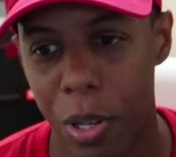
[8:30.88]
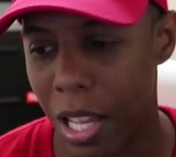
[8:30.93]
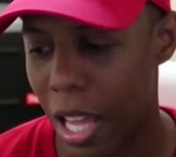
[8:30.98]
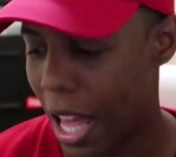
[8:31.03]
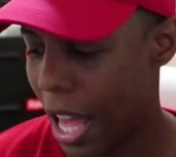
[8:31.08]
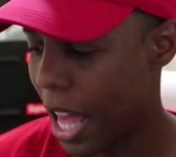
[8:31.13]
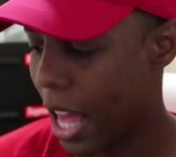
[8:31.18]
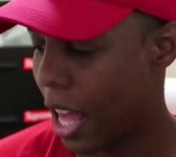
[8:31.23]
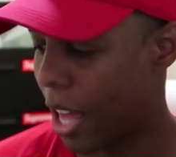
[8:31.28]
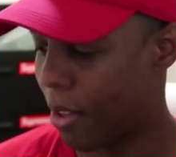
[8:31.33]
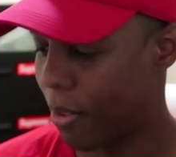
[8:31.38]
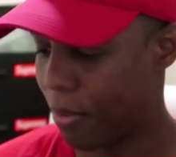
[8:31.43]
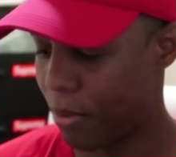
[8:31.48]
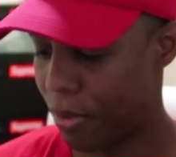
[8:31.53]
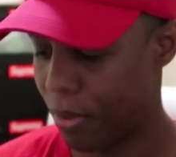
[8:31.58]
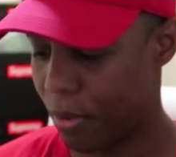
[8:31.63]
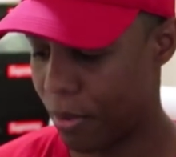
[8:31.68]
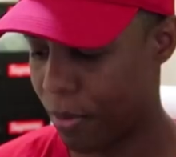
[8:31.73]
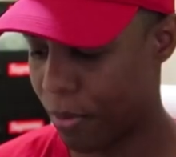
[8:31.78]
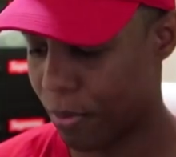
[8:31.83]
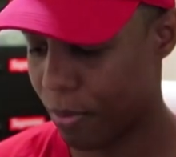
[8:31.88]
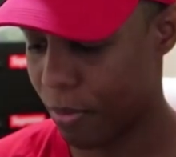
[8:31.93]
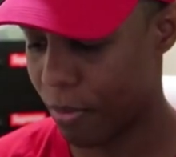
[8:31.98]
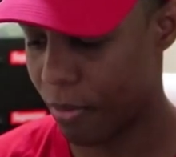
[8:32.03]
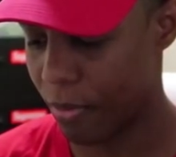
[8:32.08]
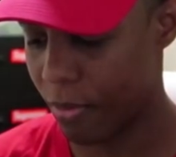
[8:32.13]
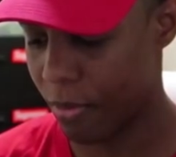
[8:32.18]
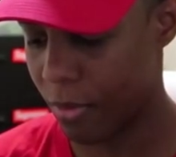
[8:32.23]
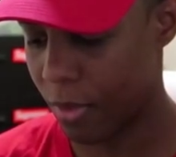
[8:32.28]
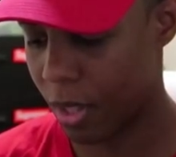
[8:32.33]
we have
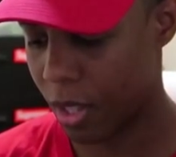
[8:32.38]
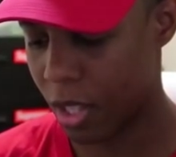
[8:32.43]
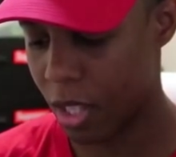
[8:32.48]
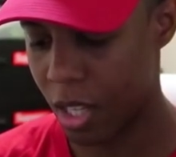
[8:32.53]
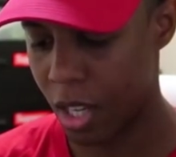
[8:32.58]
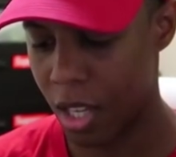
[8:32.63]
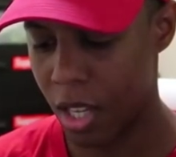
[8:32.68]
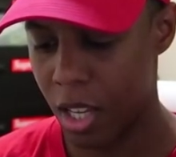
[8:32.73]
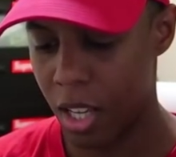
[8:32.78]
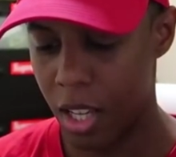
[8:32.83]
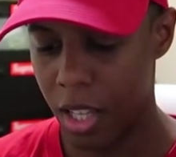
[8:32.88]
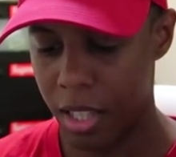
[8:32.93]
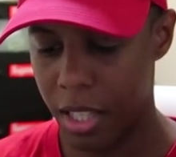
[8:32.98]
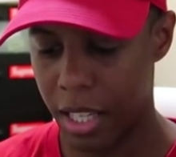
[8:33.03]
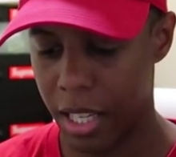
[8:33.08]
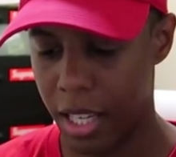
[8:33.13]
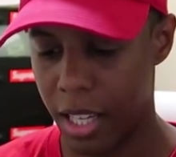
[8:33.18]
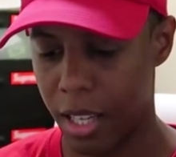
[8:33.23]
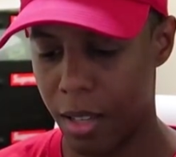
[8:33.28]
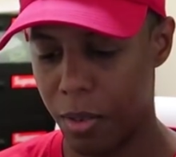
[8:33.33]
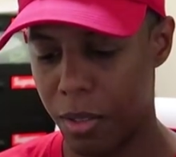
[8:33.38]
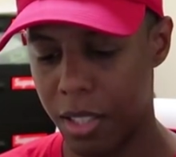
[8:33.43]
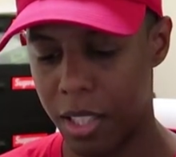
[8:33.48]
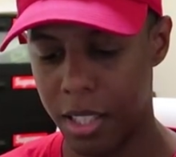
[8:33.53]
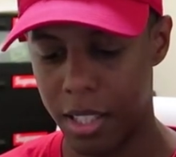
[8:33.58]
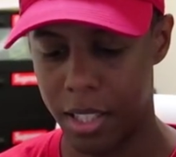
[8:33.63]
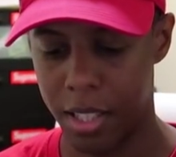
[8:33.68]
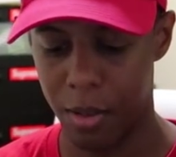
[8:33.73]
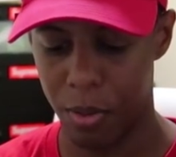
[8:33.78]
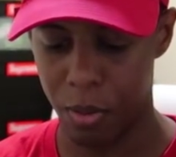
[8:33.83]
the, what is
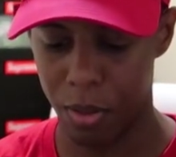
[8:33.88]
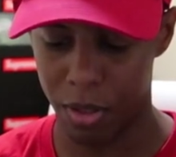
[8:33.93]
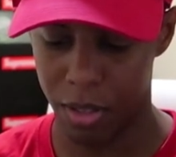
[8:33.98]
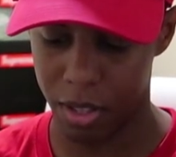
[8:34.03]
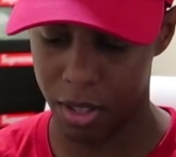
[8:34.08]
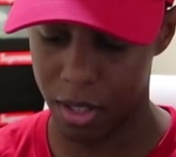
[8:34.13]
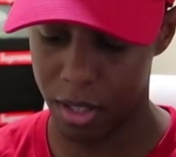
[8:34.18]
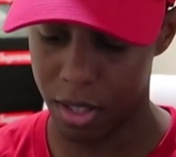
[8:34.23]
this, the,